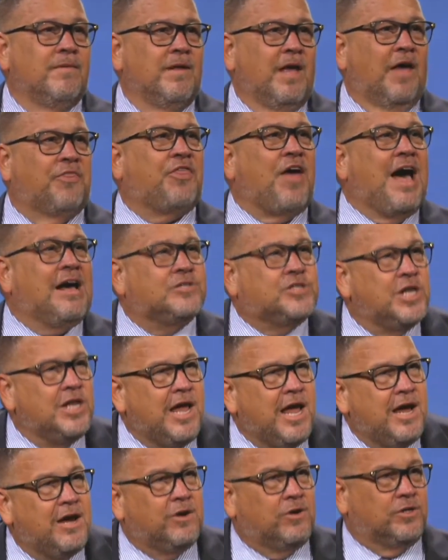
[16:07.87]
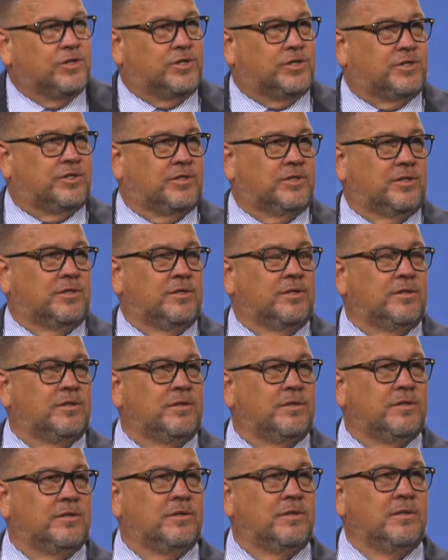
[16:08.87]
A thousand years.
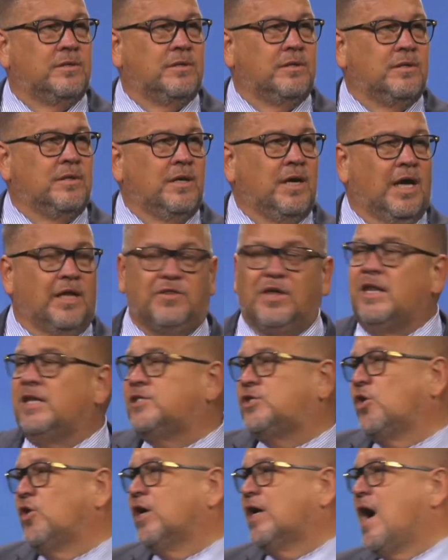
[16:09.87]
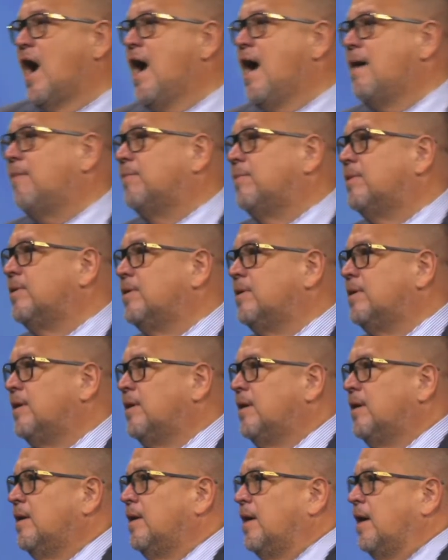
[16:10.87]
And then he's going to come.
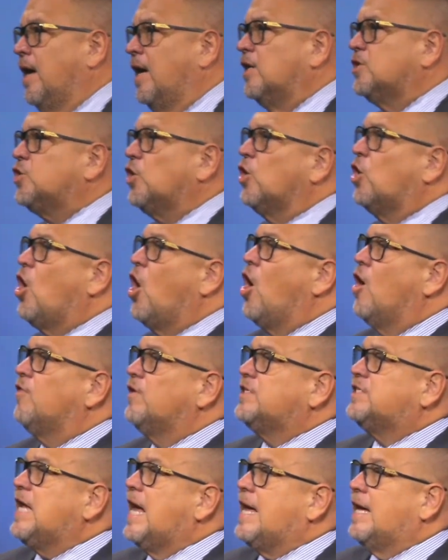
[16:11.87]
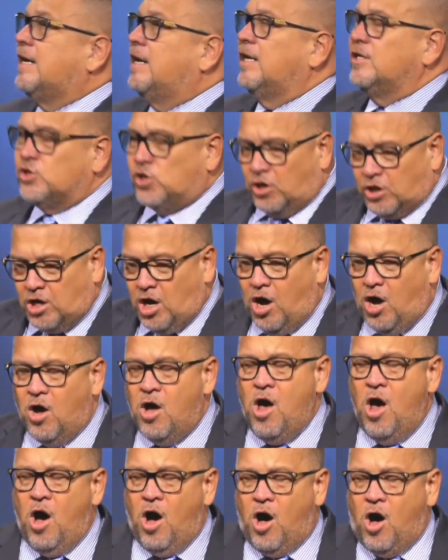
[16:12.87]
He's going to call the dead. He's going to
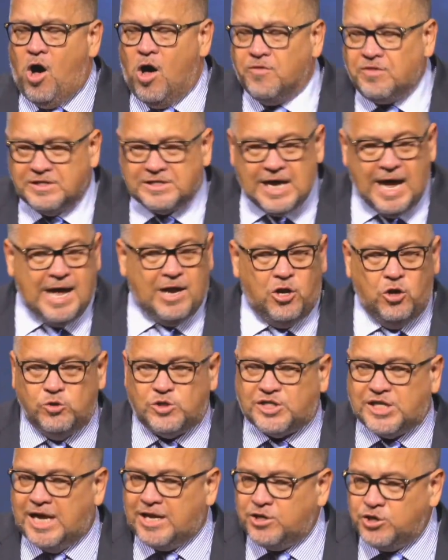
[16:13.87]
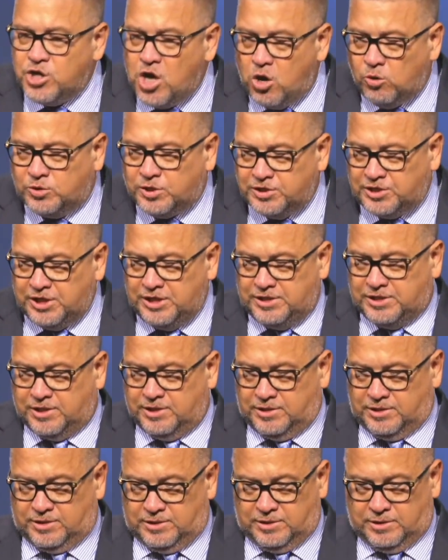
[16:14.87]
call all the dead who said no to
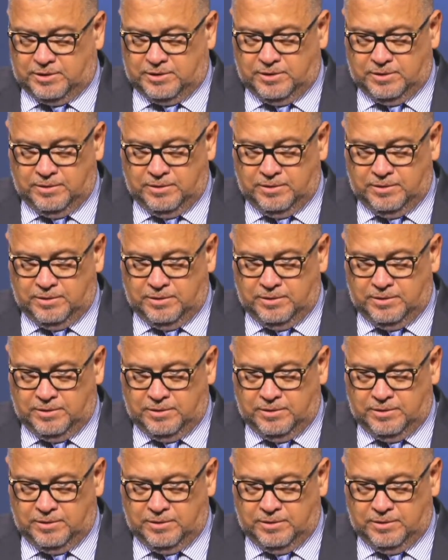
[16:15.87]
Jesus.